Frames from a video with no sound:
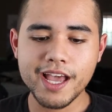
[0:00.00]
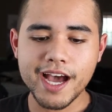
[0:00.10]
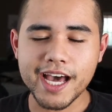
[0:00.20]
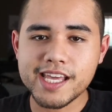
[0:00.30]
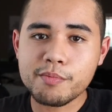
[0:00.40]

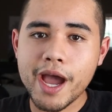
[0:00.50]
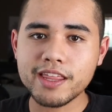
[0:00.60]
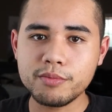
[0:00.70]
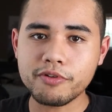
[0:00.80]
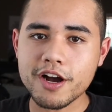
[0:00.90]
I think Matthew
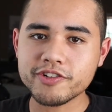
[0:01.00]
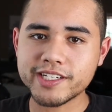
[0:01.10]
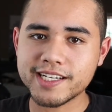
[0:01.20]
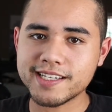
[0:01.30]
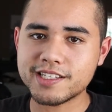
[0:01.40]
Broderick
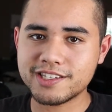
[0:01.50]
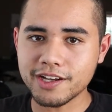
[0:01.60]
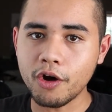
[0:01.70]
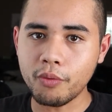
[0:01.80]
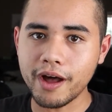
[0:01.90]
does it
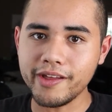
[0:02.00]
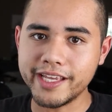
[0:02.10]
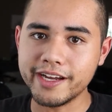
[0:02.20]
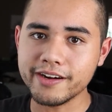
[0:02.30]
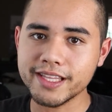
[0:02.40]
so well here